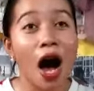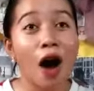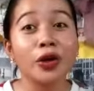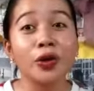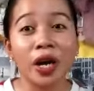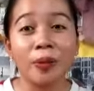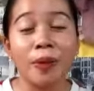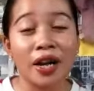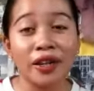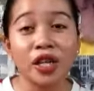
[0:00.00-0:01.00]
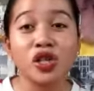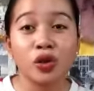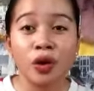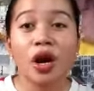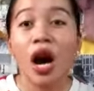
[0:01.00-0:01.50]
how you can
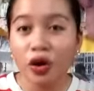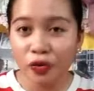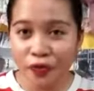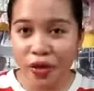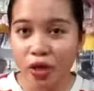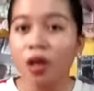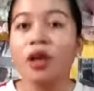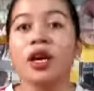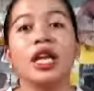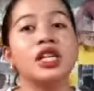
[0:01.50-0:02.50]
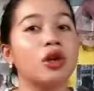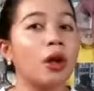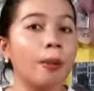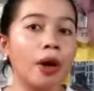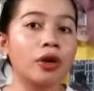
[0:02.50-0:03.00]
manage your outfit. It is
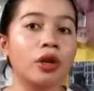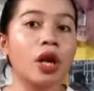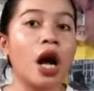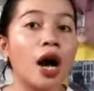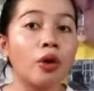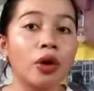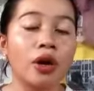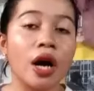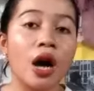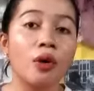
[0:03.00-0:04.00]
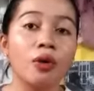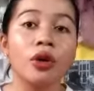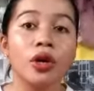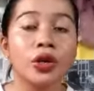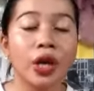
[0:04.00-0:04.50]
all about that.
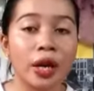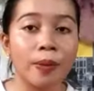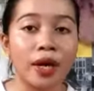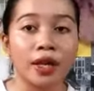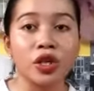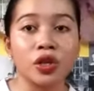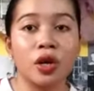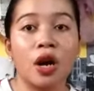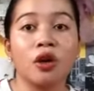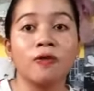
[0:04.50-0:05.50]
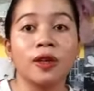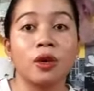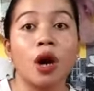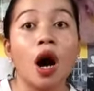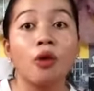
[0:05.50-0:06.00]
How you can manage your
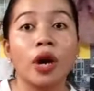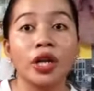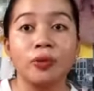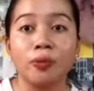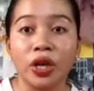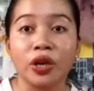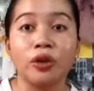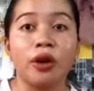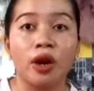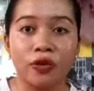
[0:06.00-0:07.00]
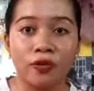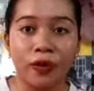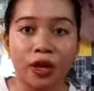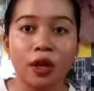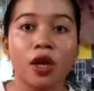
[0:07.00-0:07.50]
outfit, or how can you bring your
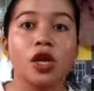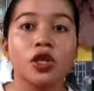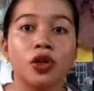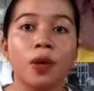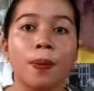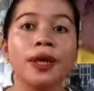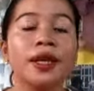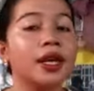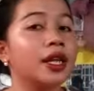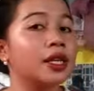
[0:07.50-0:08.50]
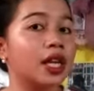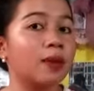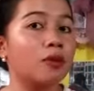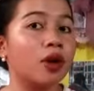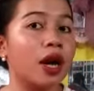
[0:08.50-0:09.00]
outfit. So, depende rin na sa
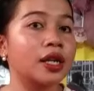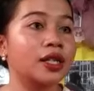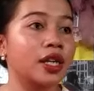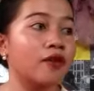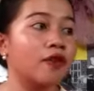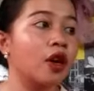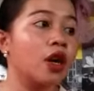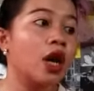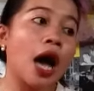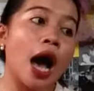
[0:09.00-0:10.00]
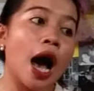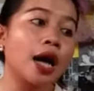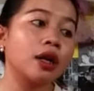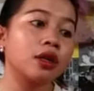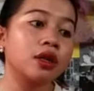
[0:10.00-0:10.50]
imo, guys, if
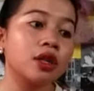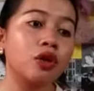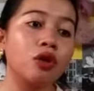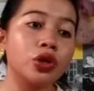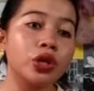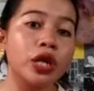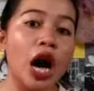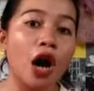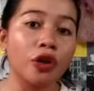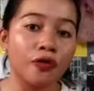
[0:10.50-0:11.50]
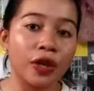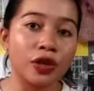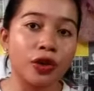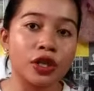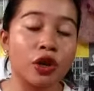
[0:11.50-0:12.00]
ang tinudod na
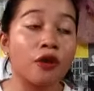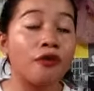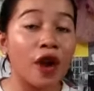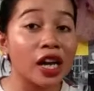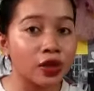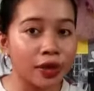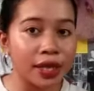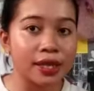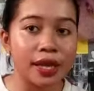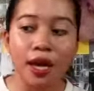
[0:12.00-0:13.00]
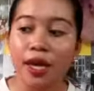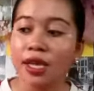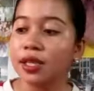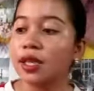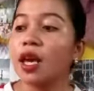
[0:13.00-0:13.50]
outfitters or fashionista
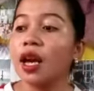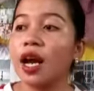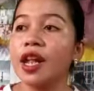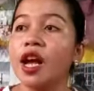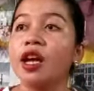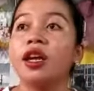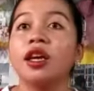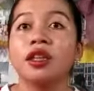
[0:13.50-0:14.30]
is kanang